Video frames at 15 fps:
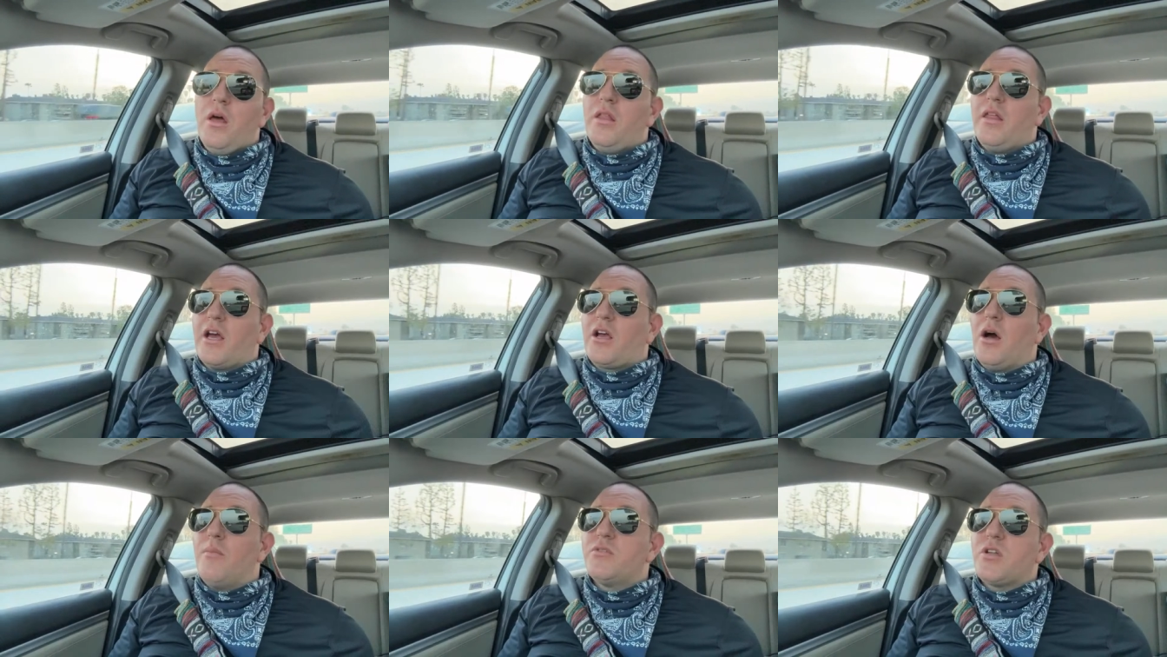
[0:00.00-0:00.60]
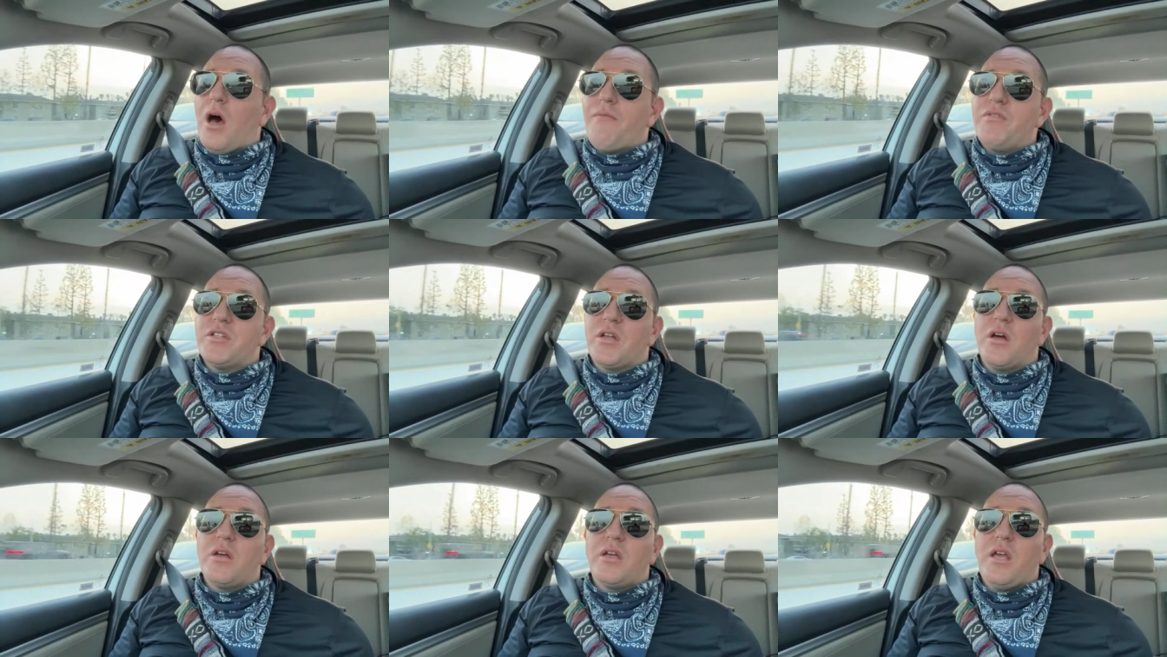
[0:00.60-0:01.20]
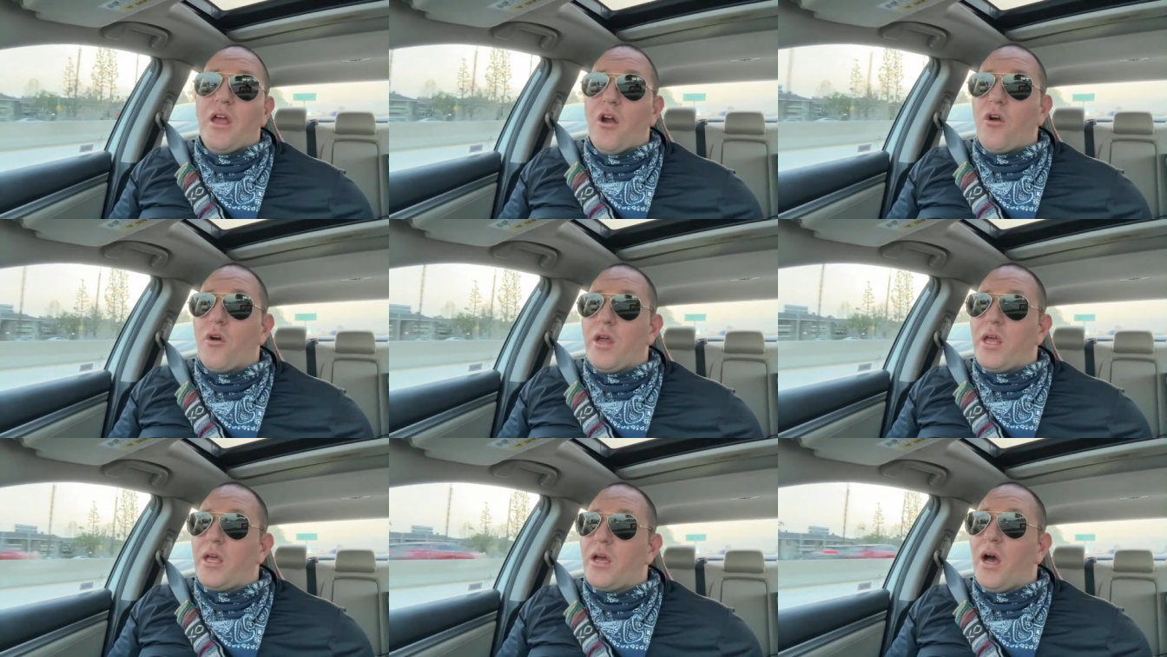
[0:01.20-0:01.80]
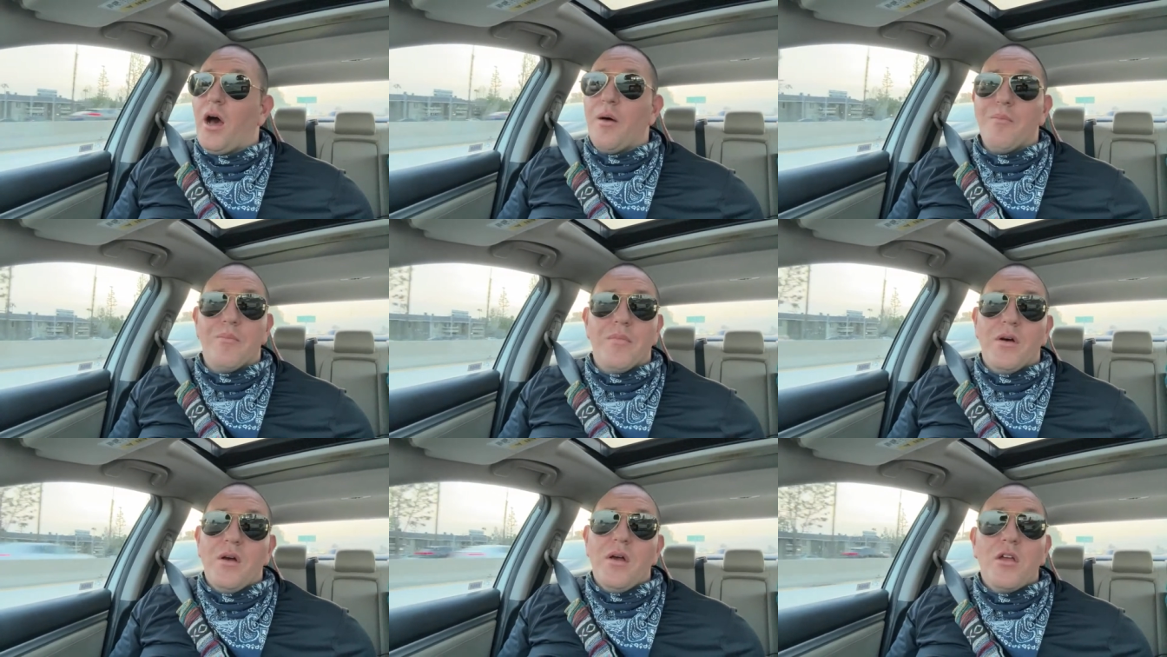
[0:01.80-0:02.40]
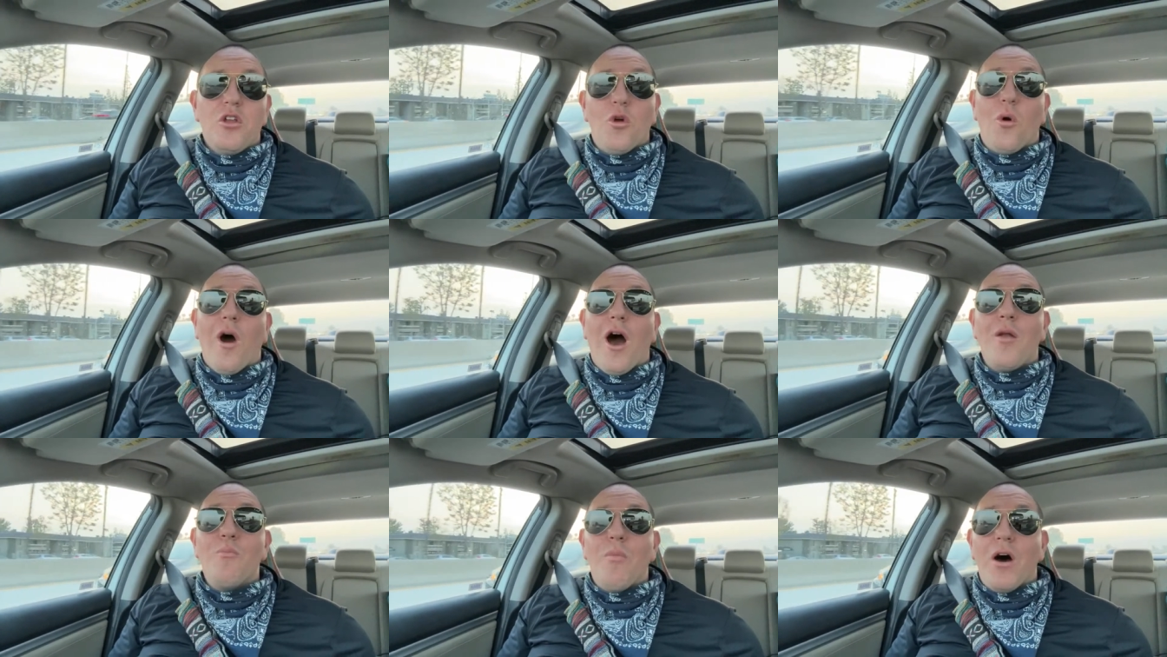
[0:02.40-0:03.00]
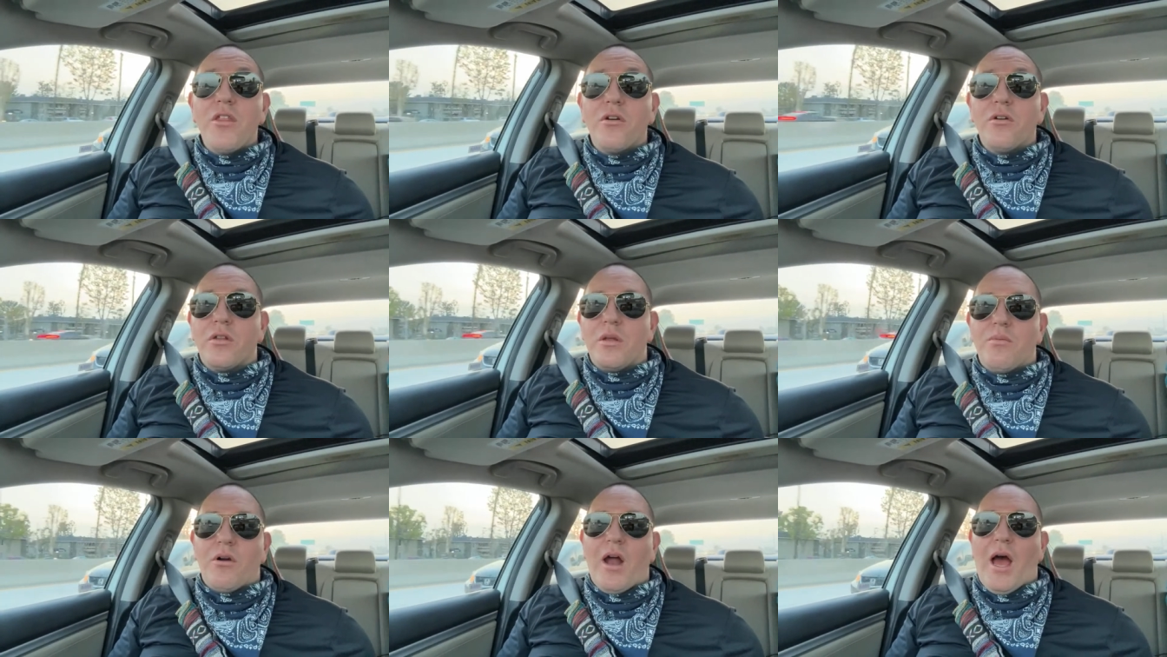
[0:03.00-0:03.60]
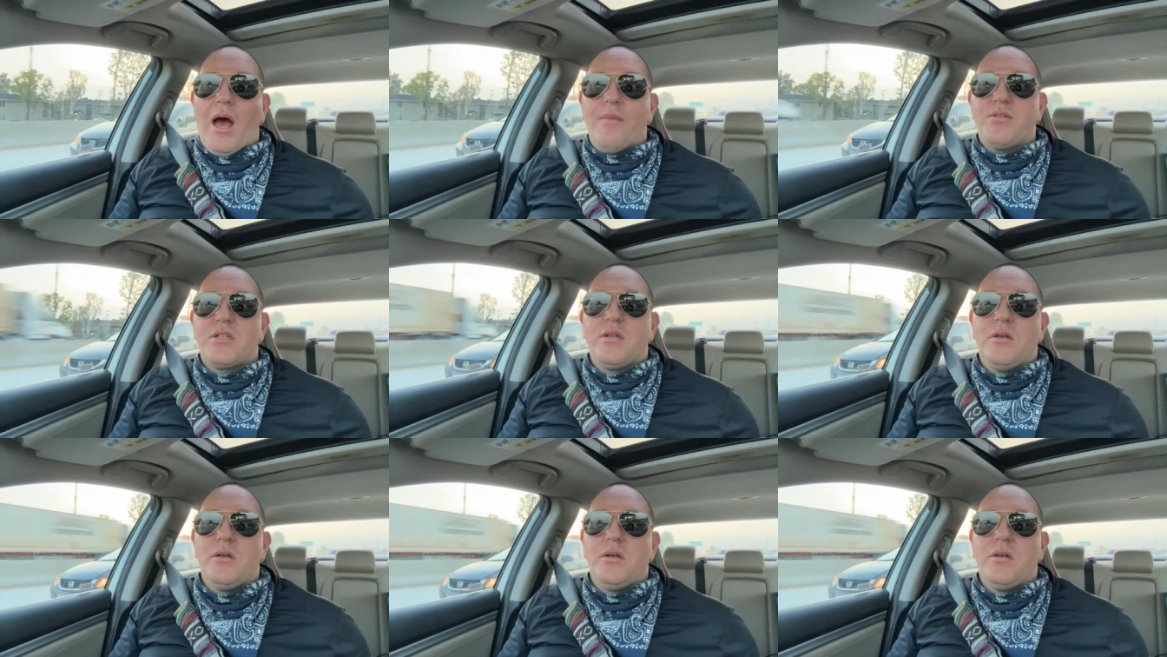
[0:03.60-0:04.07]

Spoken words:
that comes off as uncaring, unmotherly perhaps.